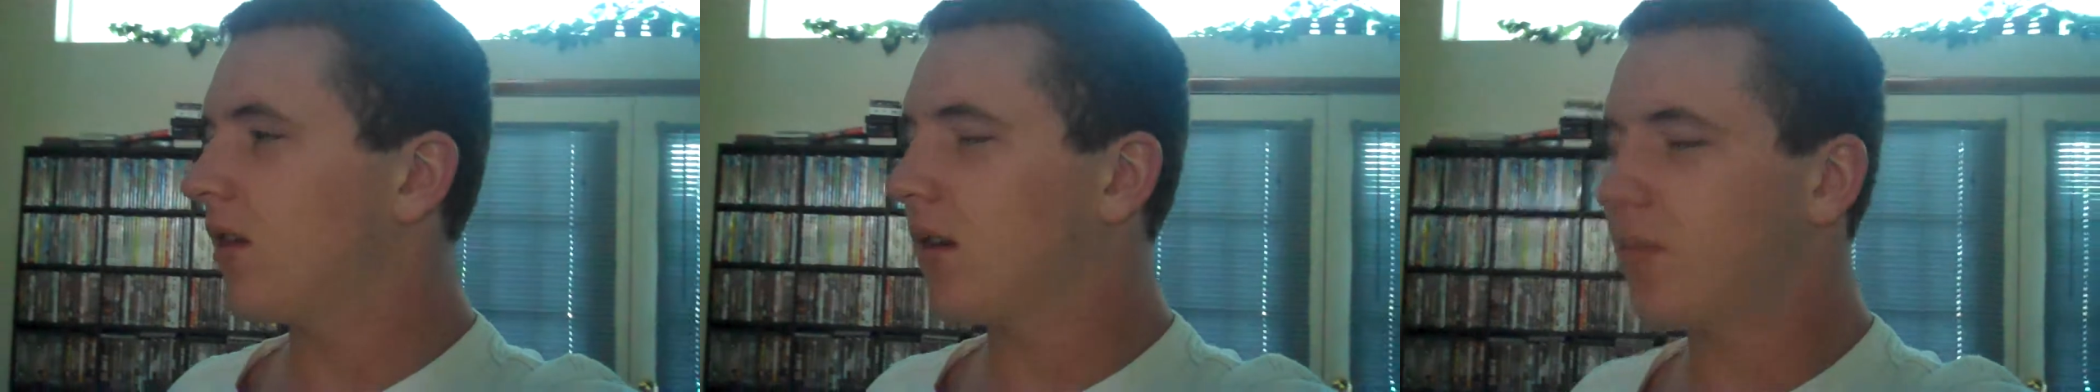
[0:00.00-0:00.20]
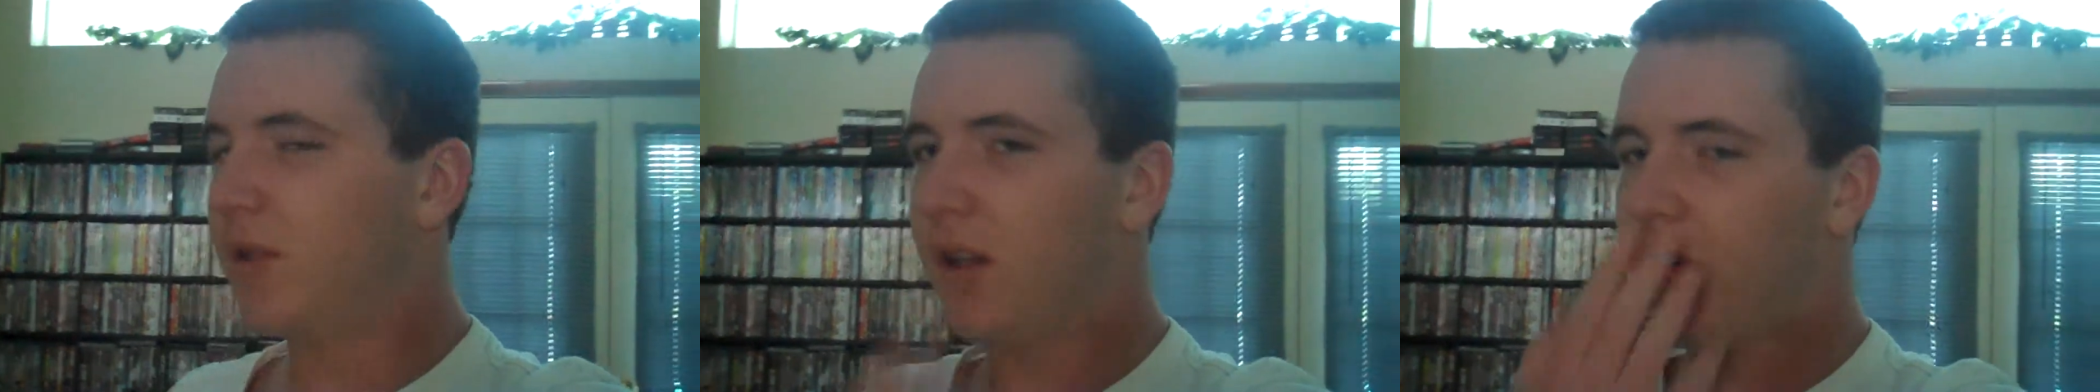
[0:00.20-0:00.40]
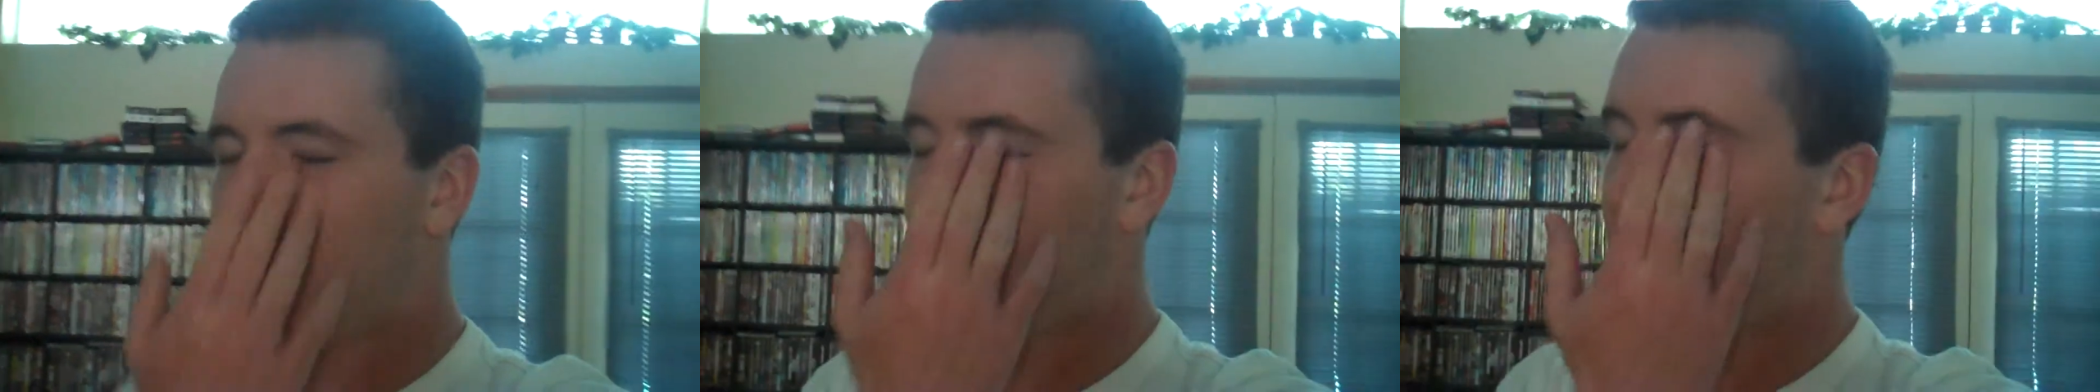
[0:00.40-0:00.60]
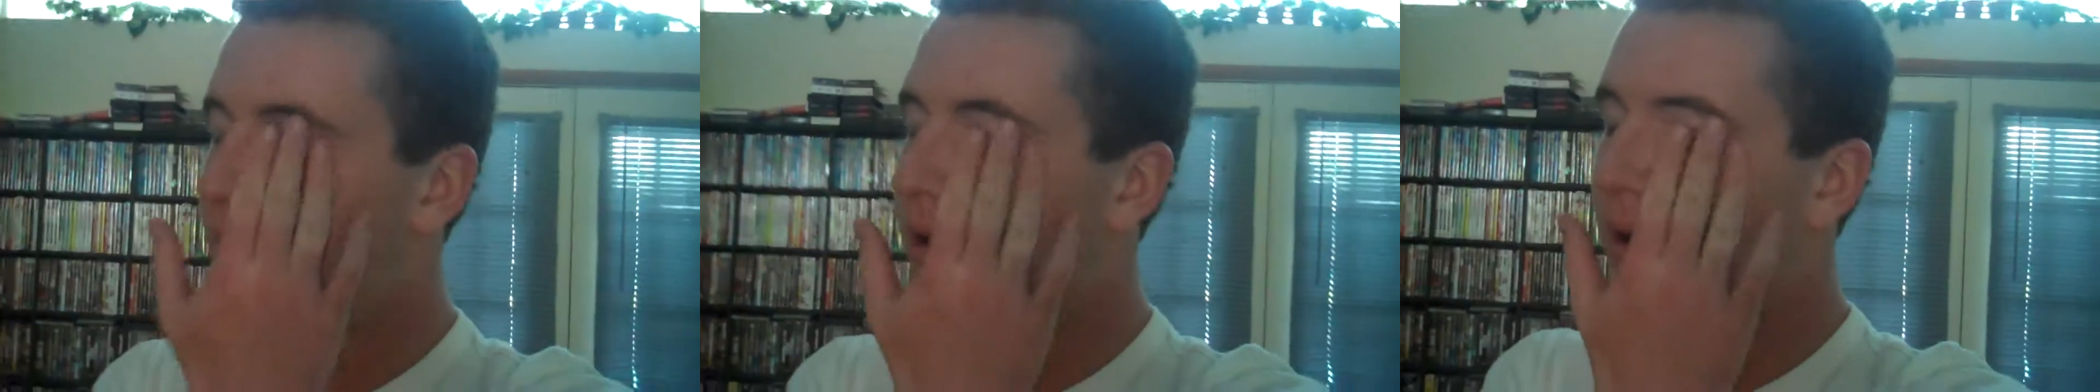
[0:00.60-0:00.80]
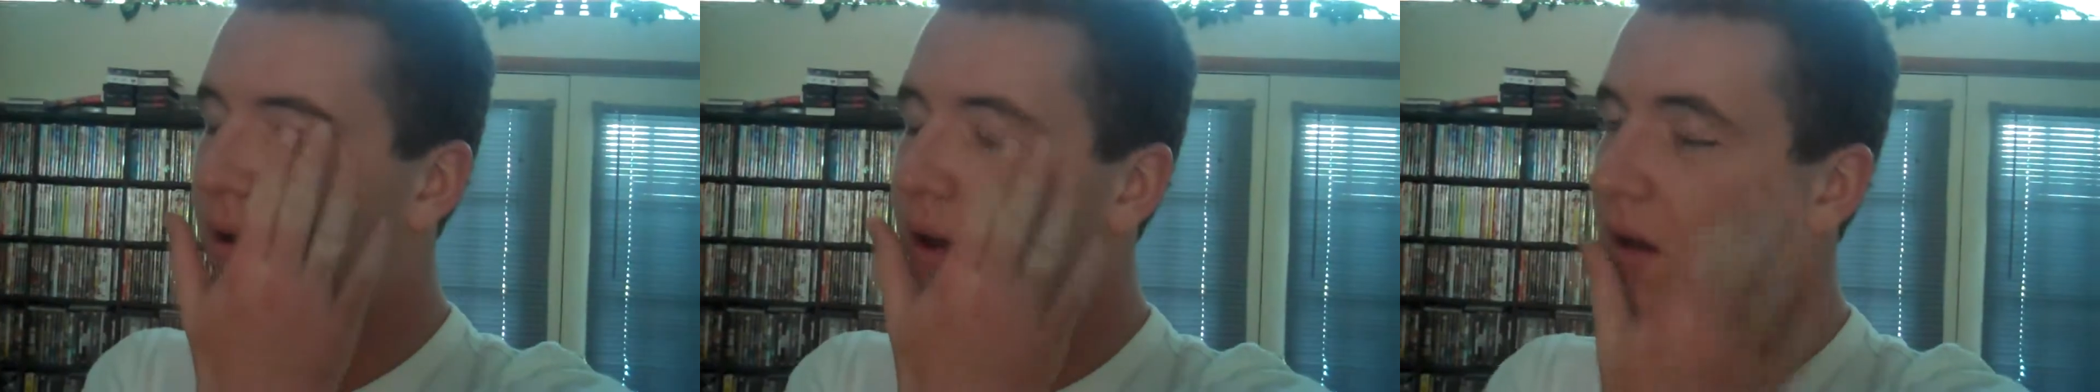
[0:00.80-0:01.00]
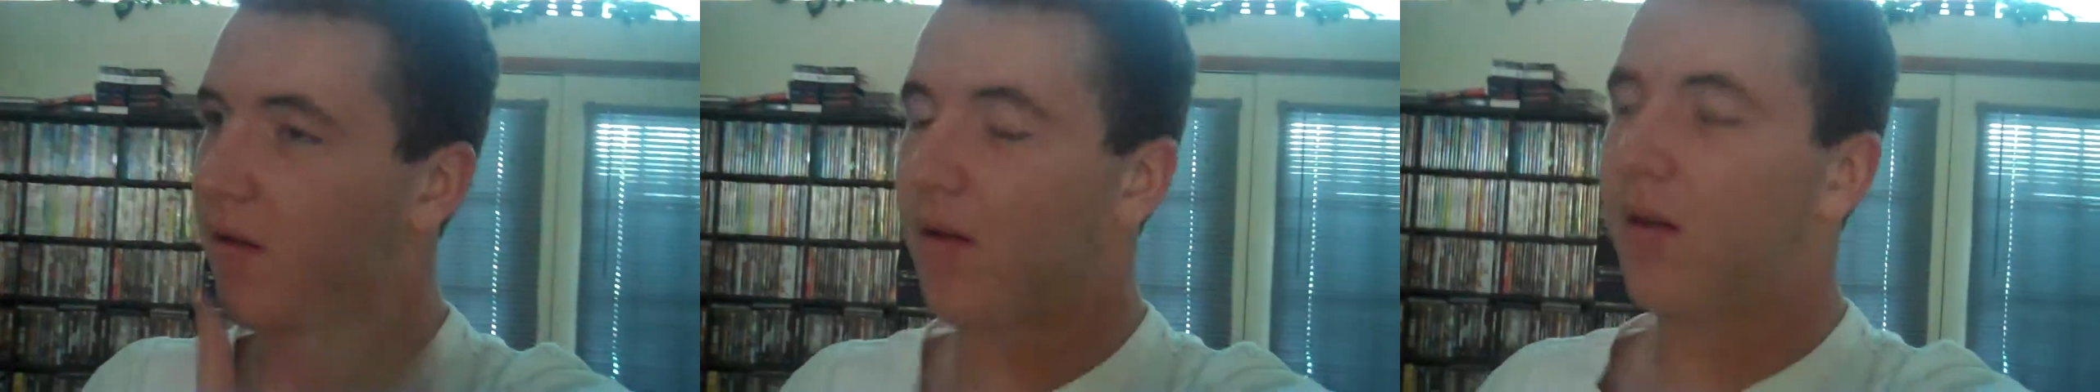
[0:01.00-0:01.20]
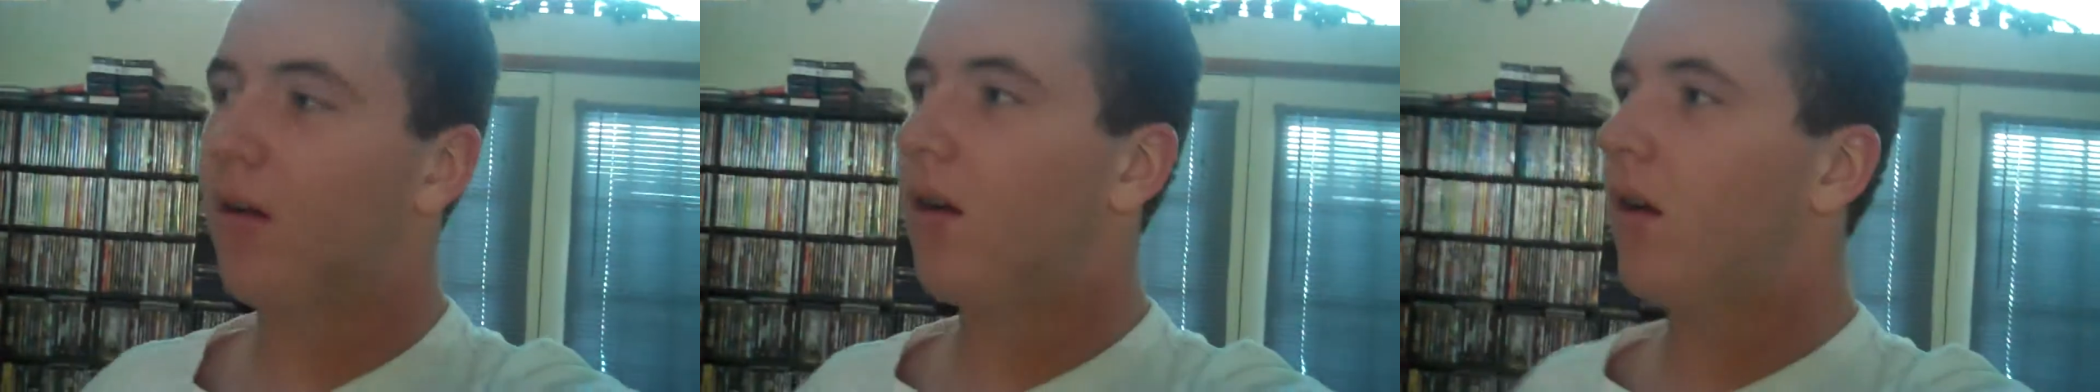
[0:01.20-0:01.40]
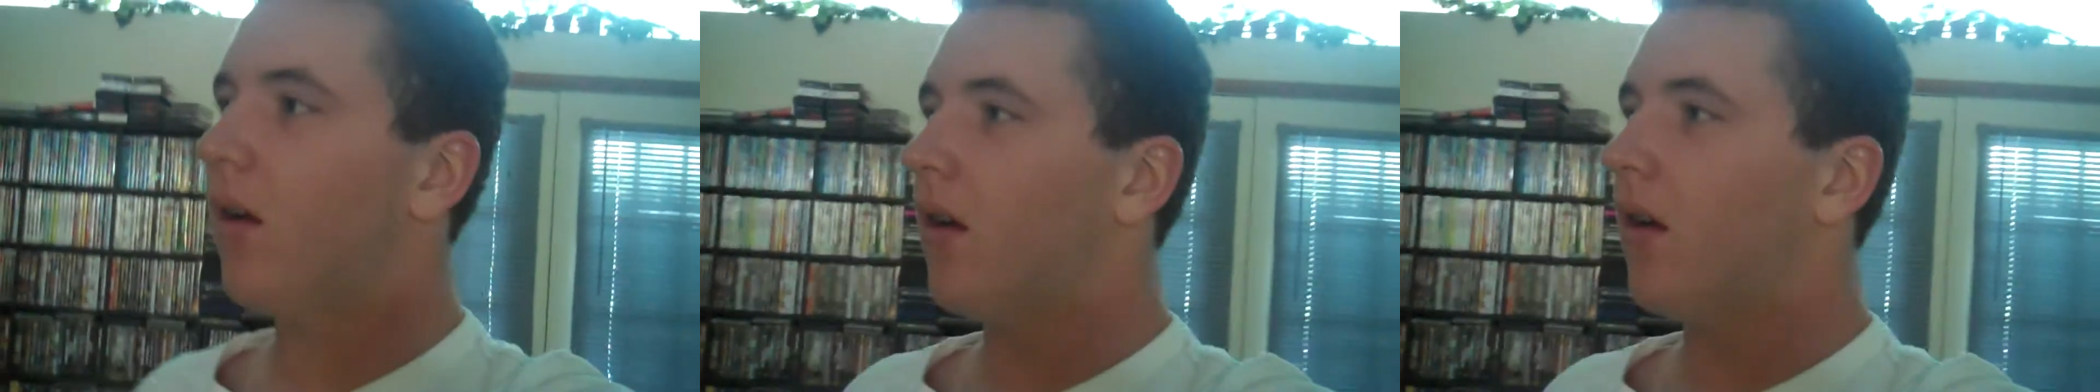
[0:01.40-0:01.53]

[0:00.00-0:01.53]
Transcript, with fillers: I think I'm tearing up now. I don't know.